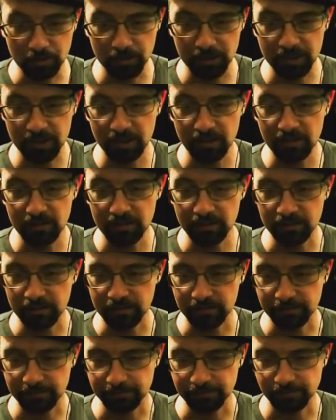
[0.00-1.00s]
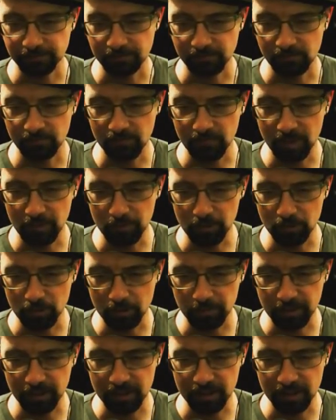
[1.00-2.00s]
the character. Maybe you would have
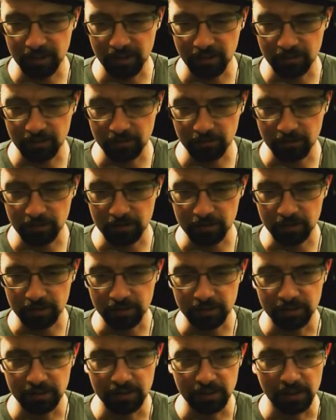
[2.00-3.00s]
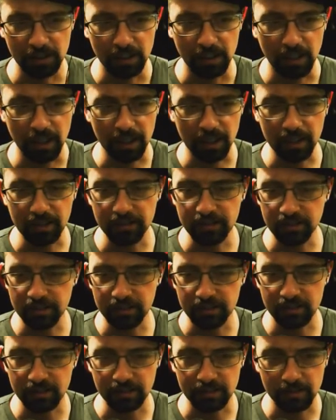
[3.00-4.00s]
played the character longer. I think
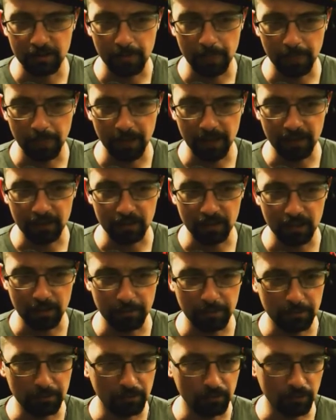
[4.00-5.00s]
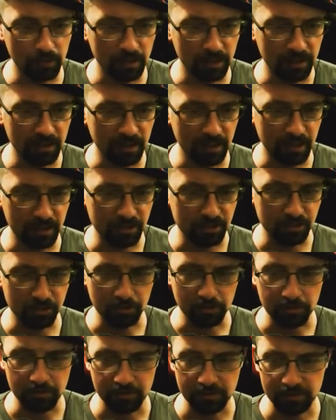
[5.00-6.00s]
that a lot of people run into that issue.
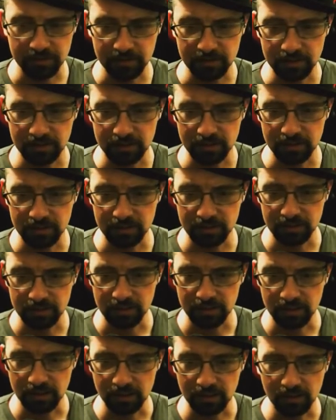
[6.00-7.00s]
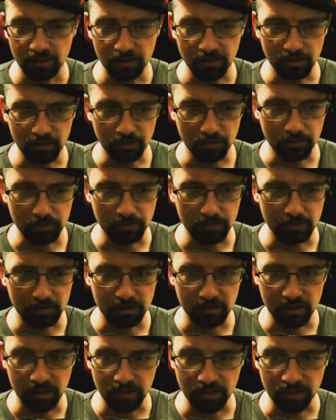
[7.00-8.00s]
They'll
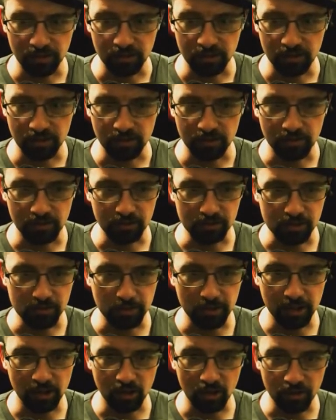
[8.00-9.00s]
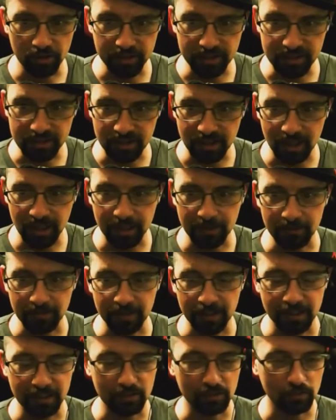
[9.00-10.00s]
spend all this time
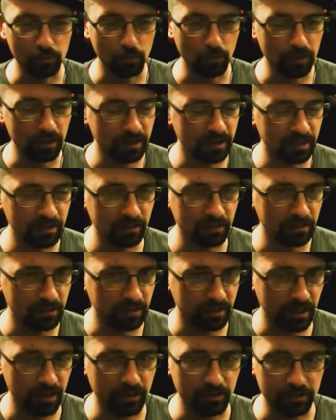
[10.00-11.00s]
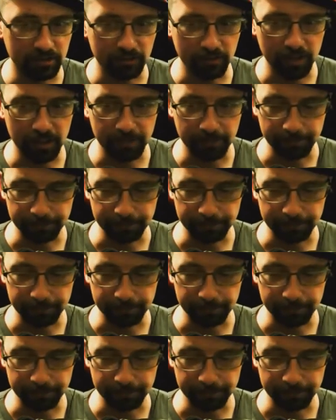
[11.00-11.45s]
like working on their character, right?